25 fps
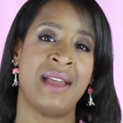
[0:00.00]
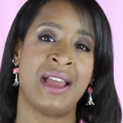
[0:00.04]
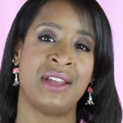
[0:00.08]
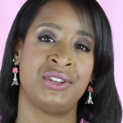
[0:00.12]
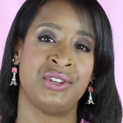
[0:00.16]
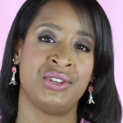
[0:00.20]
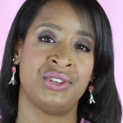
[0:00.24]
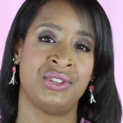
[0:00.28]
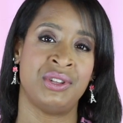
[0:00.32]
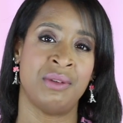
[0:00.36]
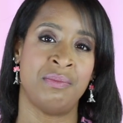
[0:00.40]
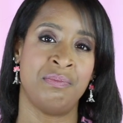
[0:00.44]

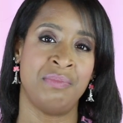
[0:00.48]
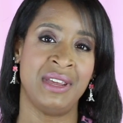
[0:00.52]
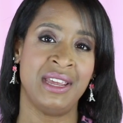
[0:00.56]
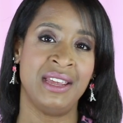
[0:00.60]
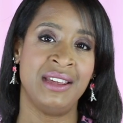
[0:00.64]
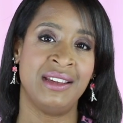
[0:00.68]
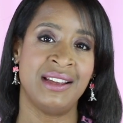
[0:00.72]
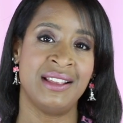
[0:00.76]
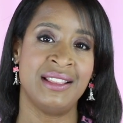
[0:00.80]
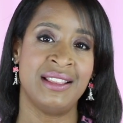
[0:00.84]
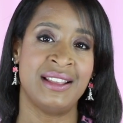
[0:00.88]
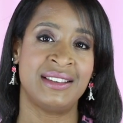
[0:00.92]
matches the
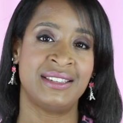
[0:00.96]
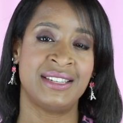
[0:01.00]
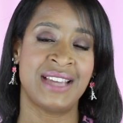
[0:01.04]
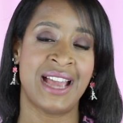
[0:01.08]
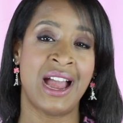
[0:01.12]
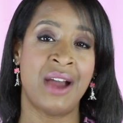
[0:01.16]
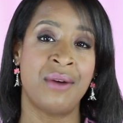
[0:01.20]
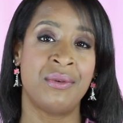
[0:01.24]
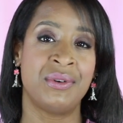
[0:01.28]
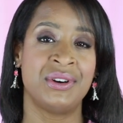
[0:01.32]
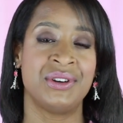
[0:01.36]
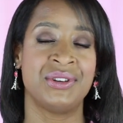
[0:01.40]
pink on the
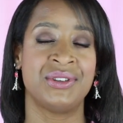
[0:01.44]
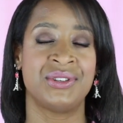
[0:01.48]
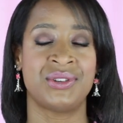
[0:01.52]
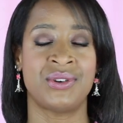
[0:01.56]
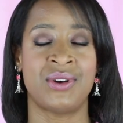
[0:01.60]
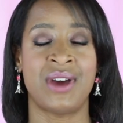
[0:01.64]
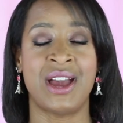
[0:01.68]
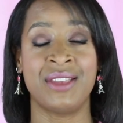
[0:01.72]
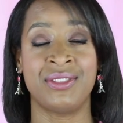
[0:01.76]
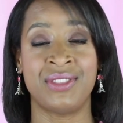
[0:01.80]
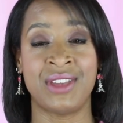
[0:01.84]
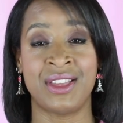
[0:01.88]
tower,
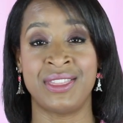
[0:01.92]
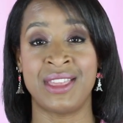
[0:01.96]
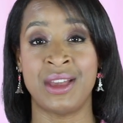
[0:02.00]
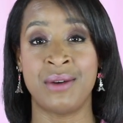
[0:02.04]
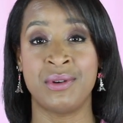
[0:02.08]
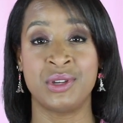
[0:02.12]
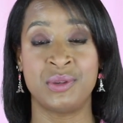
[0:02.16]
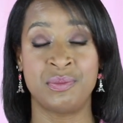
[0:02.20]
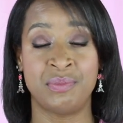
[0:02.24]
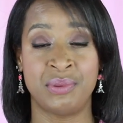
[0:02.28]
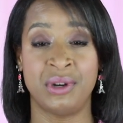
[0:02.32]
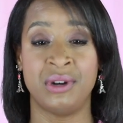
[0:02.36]
so I thought that
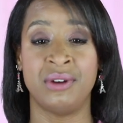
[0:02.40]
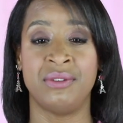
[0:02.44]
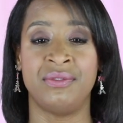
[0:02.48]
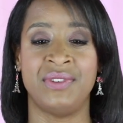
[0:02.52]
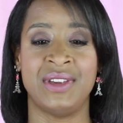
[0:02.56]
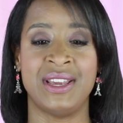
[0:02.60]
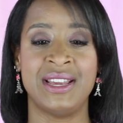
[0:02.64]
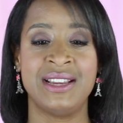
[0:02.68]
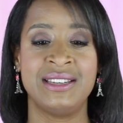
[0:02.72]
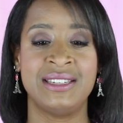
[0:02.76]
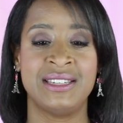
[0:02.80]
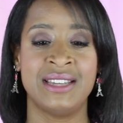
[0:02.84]
was
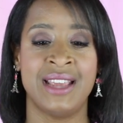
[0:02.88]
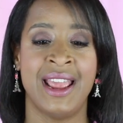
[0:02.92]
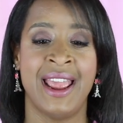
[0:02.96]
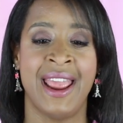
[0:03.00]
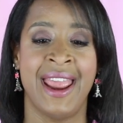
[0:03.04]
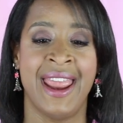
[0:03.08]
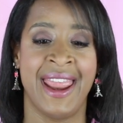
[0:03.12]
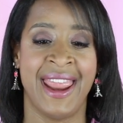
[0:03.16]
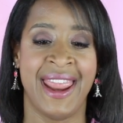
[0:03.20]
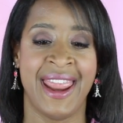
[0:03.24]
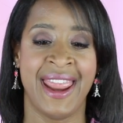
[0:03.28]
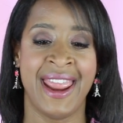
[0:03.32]
perfect.
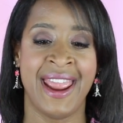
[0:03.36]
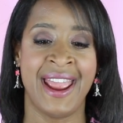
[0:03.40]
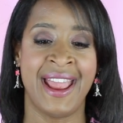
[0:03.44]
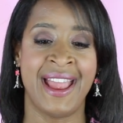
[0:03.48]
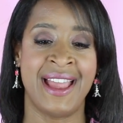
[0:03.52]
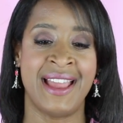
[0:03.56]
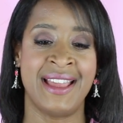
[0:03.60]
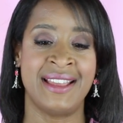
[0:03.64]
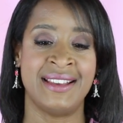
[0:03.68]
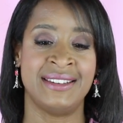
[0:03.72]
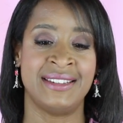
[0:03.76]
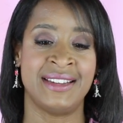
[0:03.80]

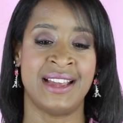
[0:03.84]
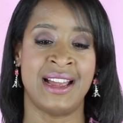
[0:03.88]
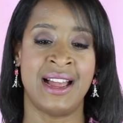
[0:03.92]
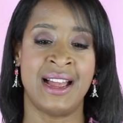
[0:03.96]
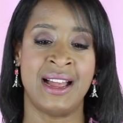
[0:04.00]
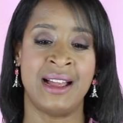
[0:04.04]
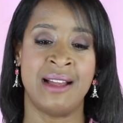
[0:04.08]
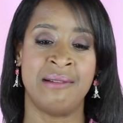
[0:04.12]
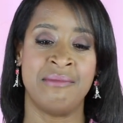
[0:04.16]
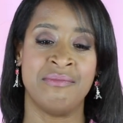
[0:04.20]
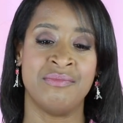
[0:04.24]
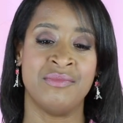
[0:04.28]
And
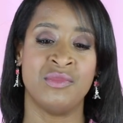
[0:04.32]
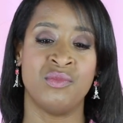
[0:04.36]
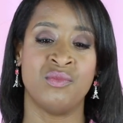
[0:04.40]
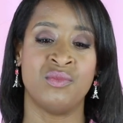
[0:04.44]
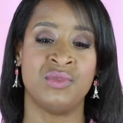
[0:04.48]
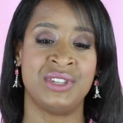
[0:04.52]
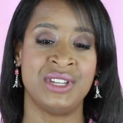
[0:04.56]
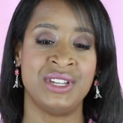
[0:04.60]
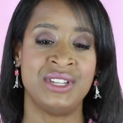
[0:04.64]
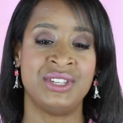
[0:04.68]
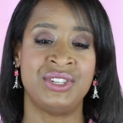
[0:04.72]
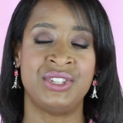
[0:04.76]
um,
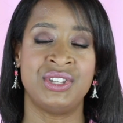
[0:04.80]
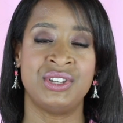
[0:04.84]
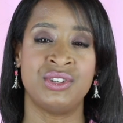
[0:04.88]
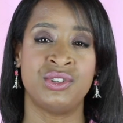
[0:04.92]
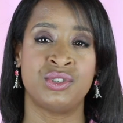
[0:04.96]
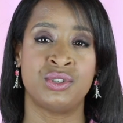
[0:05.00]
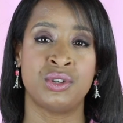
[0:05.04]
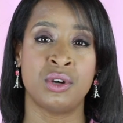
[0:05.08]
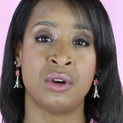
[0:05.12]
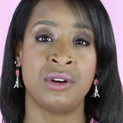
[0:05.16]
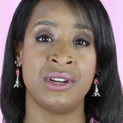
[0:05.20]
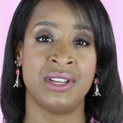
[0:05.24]
since the
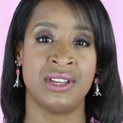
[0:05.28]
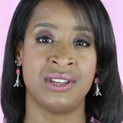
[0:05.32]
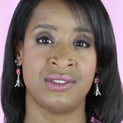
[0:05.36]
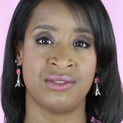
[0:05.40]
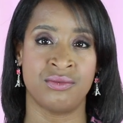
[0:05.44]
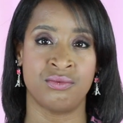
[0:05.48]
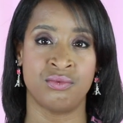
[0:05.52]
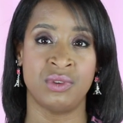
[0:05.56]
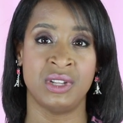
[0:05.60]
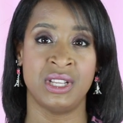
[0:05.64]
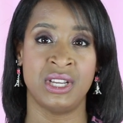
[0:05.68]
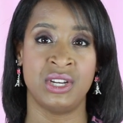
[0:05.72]
shirt
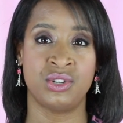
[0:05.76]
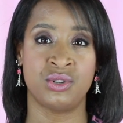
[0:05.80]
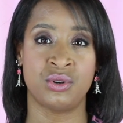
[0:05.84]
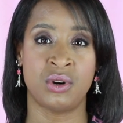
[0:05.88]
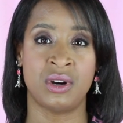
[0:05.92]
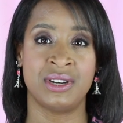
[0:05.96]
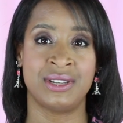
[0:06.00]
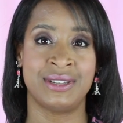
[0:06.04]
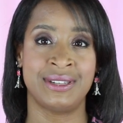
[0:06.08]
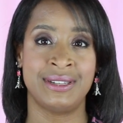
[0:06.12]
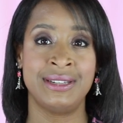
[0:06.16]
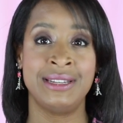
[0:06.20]
is really
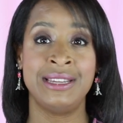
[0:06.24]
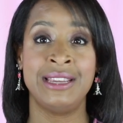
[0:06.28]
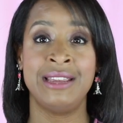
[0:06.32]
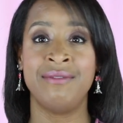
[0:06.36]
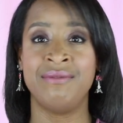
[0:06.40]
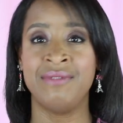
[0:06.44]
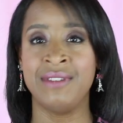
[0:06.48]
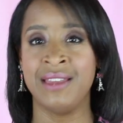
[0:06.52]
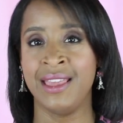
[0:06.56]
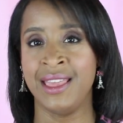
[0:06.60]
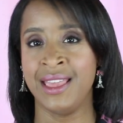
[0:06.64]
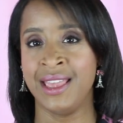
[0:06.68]
short
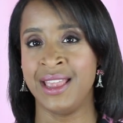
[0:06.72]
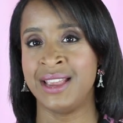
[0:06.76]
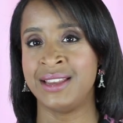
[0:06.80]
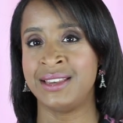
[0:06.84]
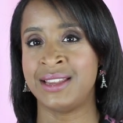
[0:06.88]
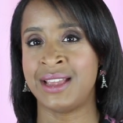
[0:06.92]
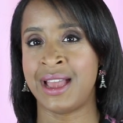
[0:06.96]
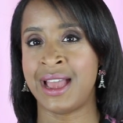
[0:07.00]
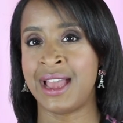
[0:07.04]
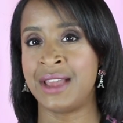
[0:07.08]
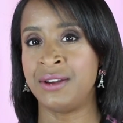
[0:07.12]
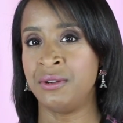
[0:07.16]
sleeve,
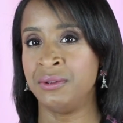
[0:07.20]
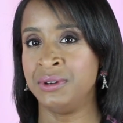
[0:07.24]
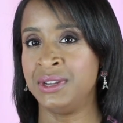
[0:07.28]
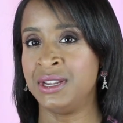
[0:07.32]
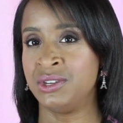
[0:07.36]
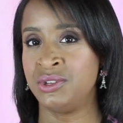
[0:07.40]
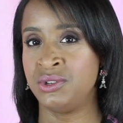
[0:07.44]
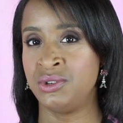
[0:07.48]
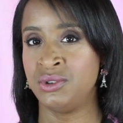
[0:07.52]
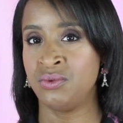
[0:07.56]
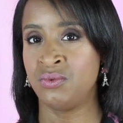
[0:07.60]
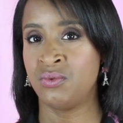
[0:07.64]
it, I don't
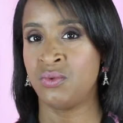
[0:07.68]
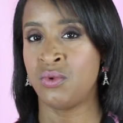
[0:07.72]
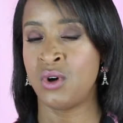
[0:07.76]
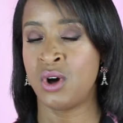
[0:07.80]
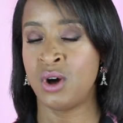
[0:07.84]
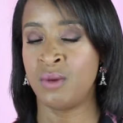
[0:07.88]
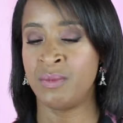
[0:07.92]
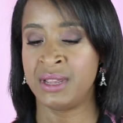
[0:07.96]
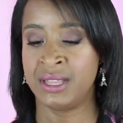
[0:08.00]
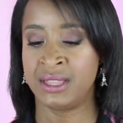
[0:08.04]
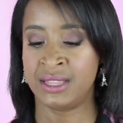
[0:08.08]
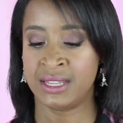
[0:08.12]
get too
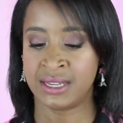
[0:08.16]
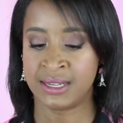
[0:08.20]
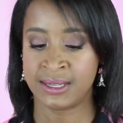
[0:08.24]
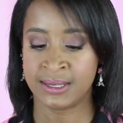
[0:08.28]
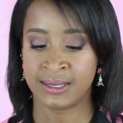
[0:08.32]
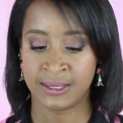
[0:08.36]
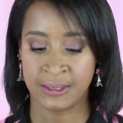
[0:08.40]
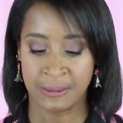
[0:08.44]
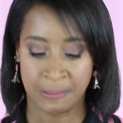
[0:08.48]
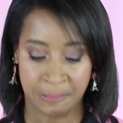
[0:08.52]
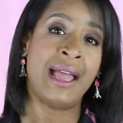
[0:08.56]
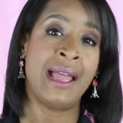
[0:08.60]
warm in
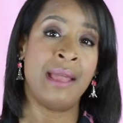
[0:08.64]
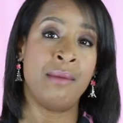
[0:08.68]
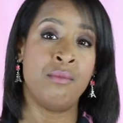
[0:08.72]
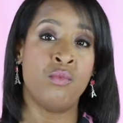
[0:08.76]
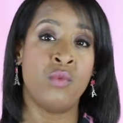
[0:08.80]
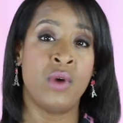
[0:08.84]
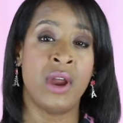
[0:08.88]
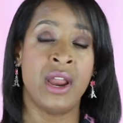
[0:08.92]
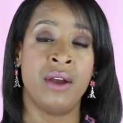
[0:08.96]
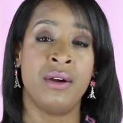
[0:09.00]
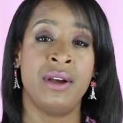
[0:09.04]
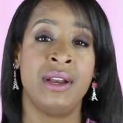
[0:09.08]
this.
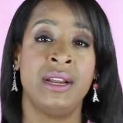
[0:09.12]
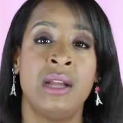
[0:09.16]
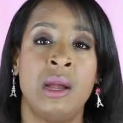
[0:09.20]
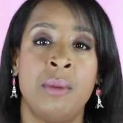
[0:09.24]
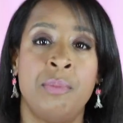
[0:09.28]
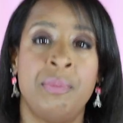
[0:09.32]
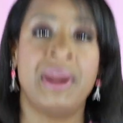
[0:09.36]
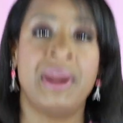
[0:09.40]
I'm wearing a